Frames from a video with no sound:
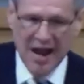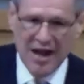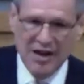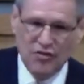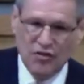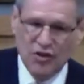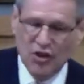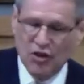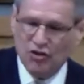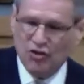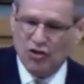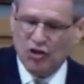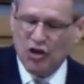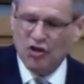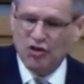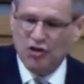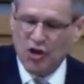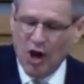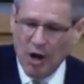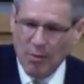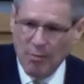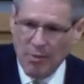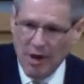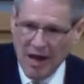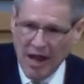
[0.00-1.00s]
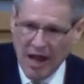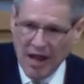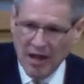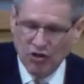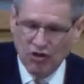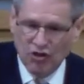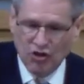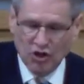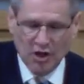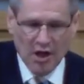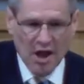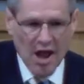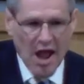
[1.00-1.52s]
this
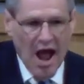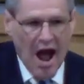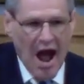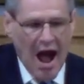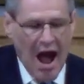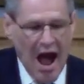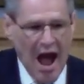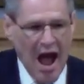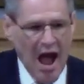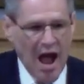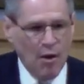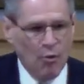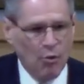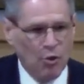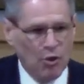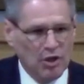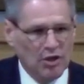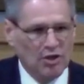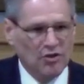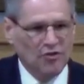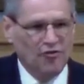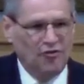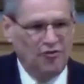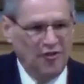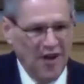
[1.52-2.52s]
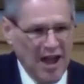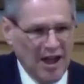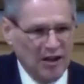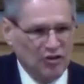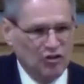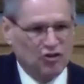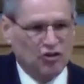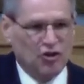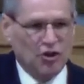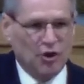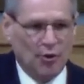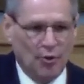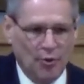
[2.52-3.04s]
determination I will invest
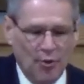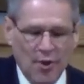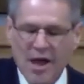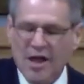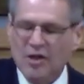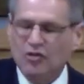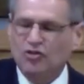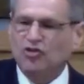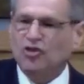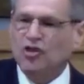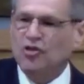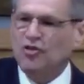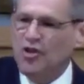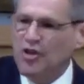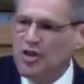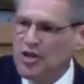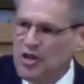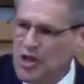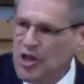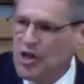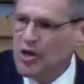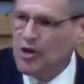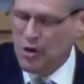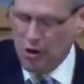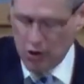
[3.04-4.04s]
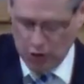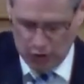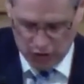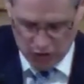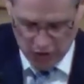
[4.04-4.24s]
the rest of the years of